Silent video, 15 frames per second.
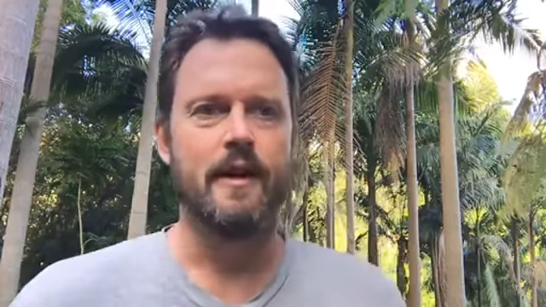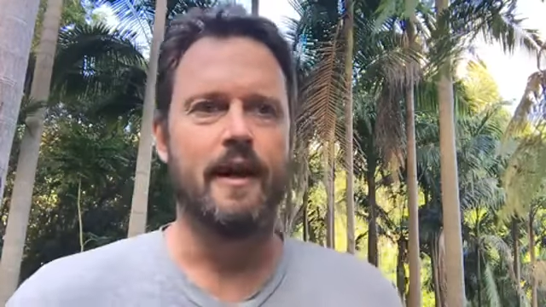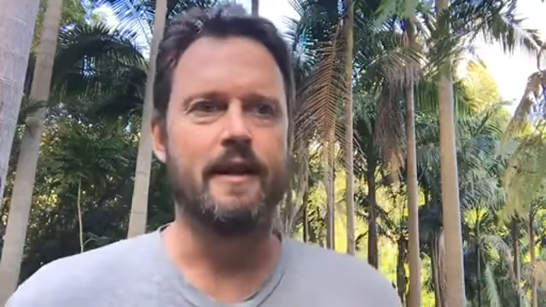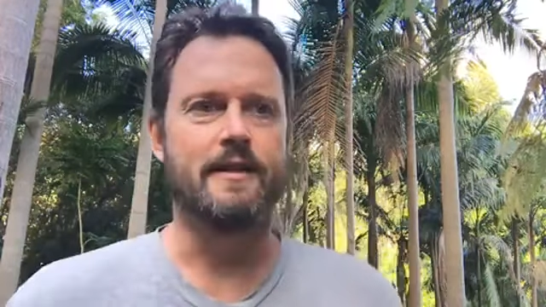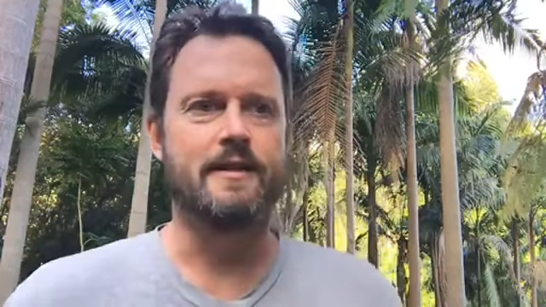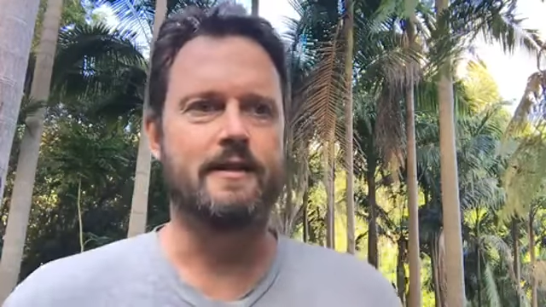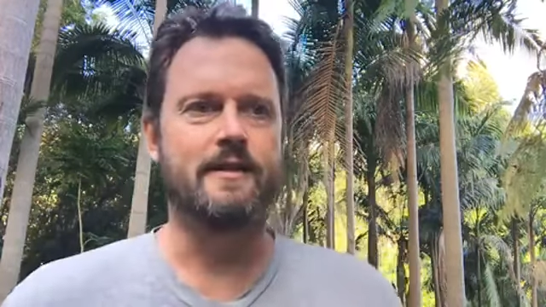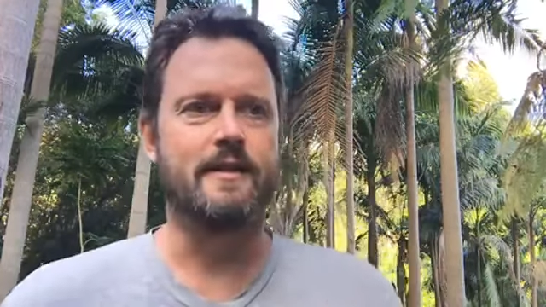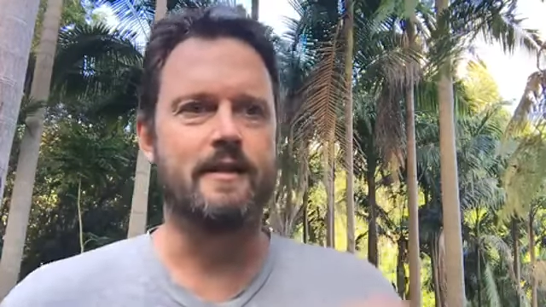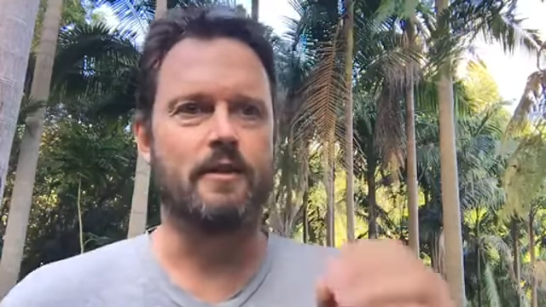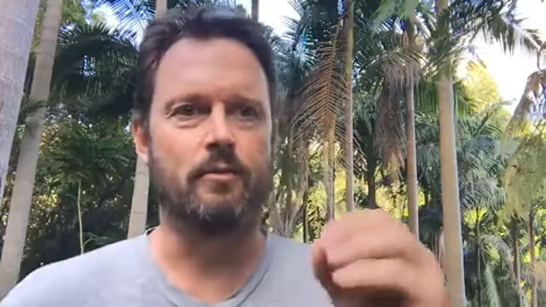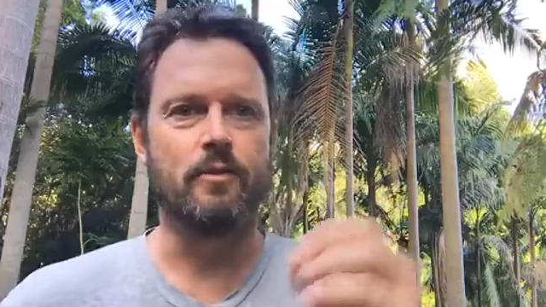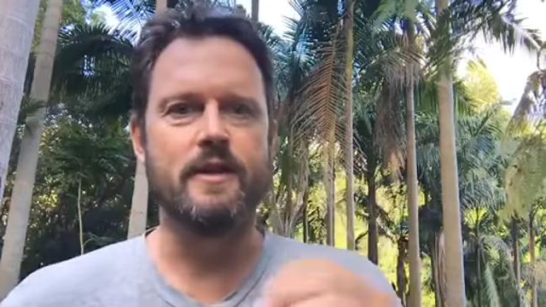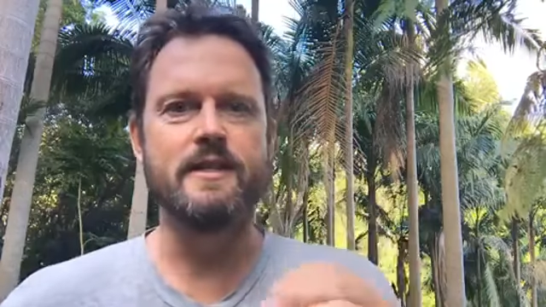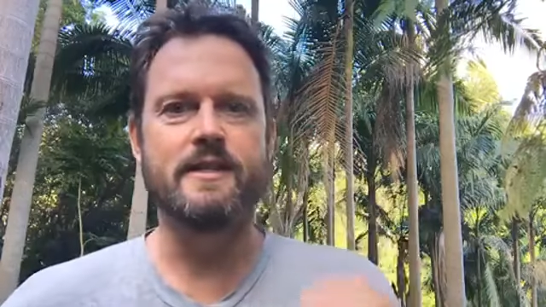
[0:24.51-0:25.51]
It's, the
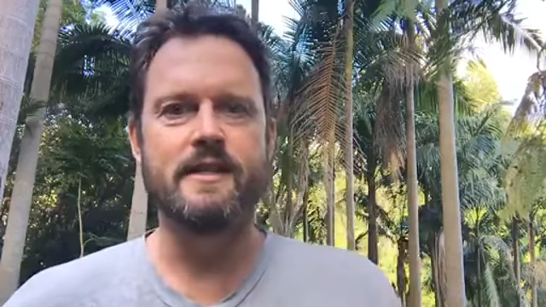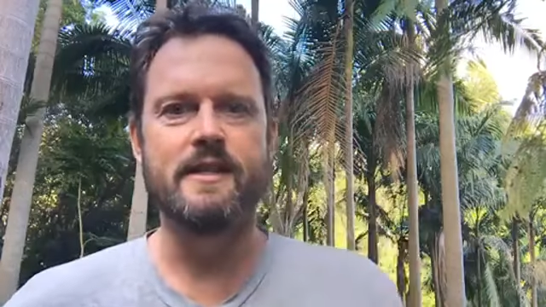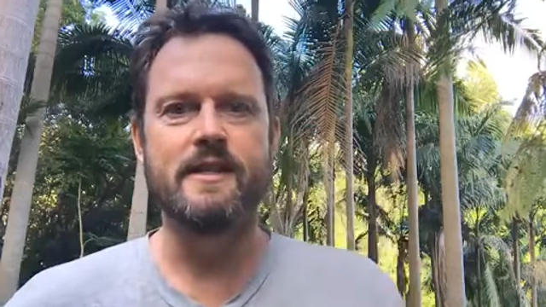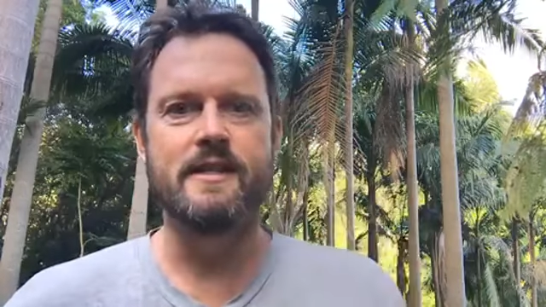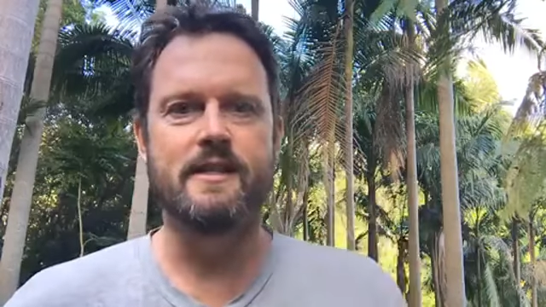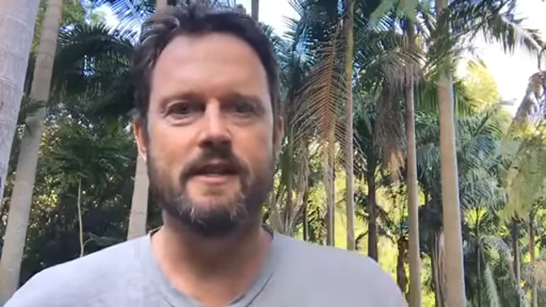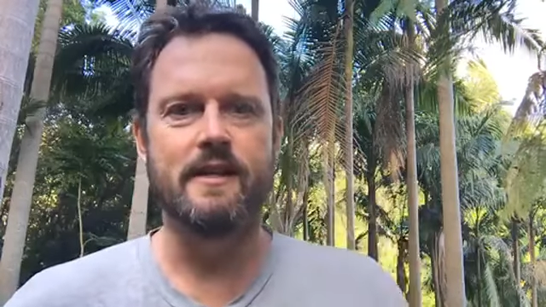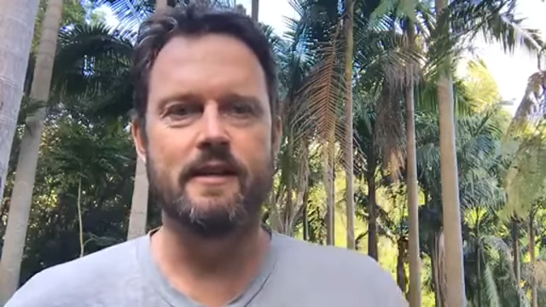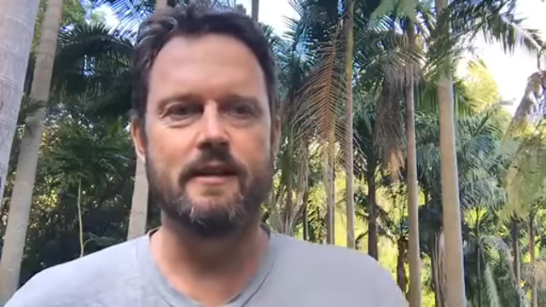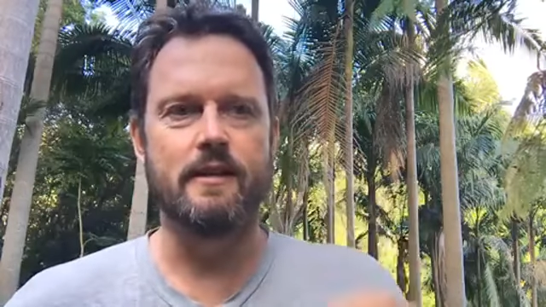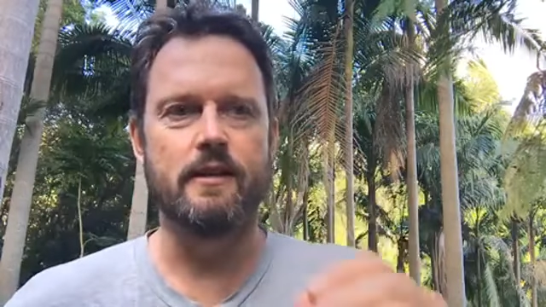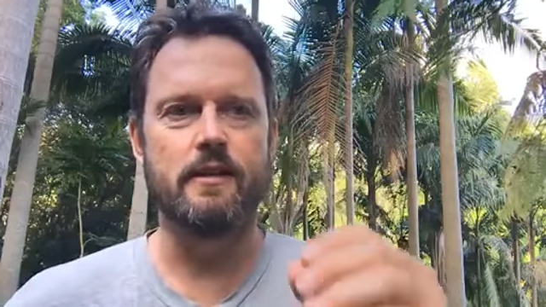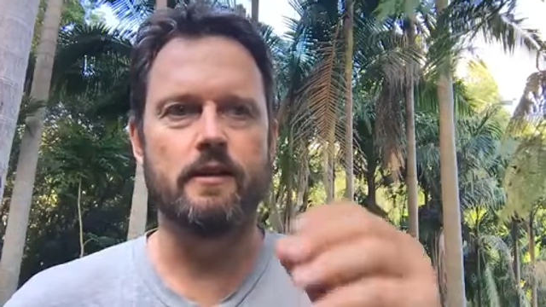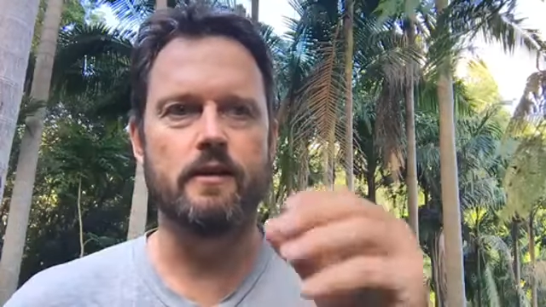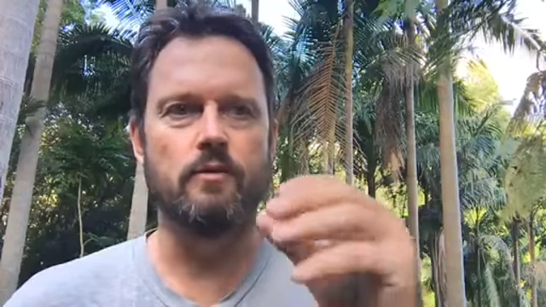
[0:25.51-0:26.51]
reason is
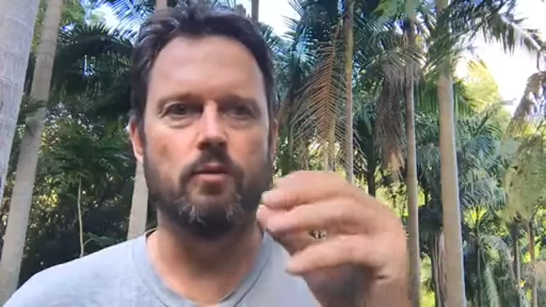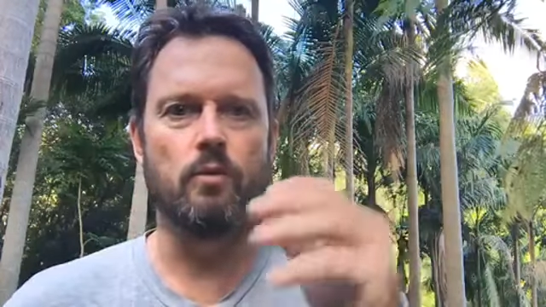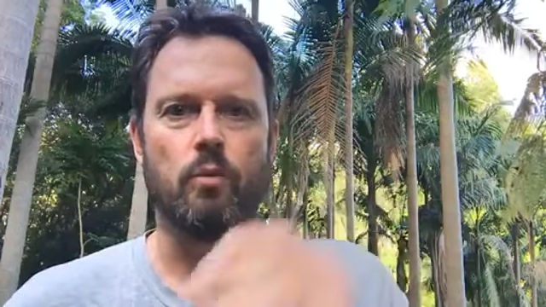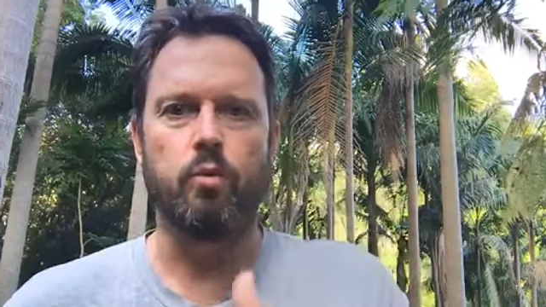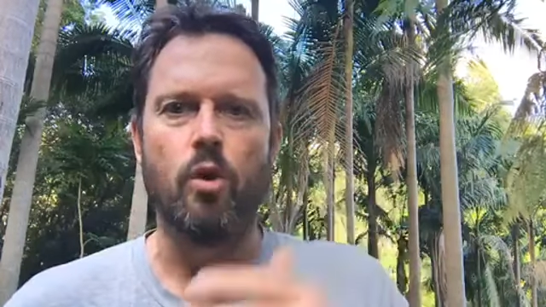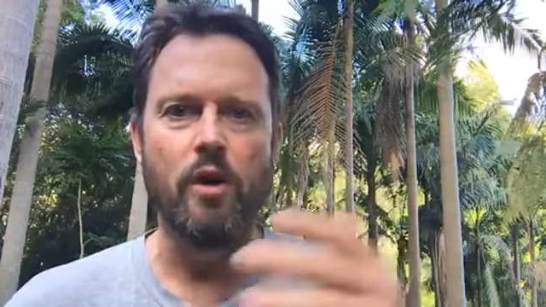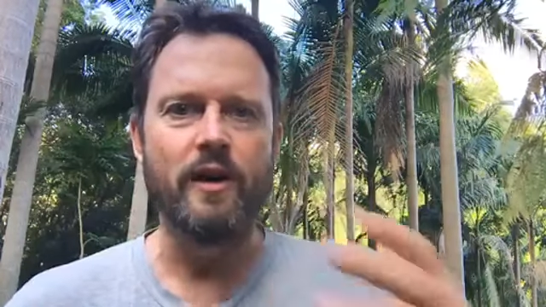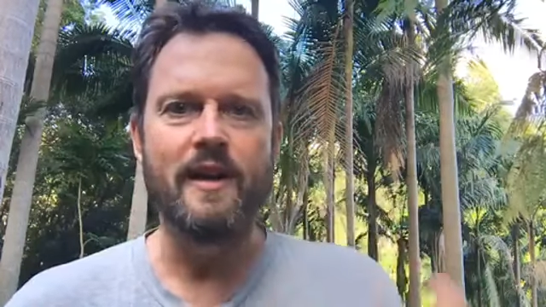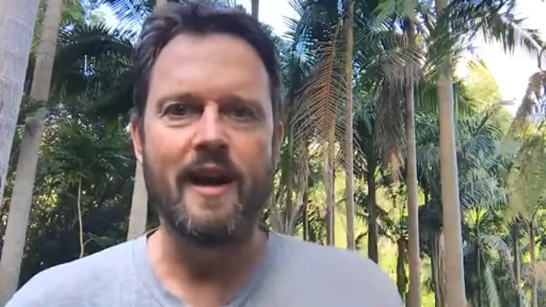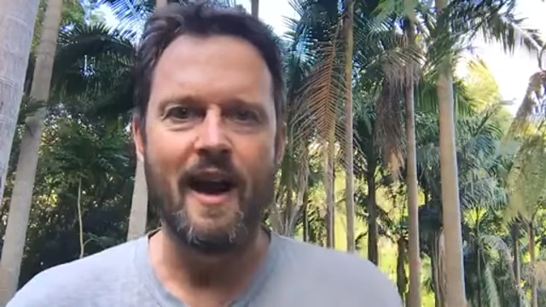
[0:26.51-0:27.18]
working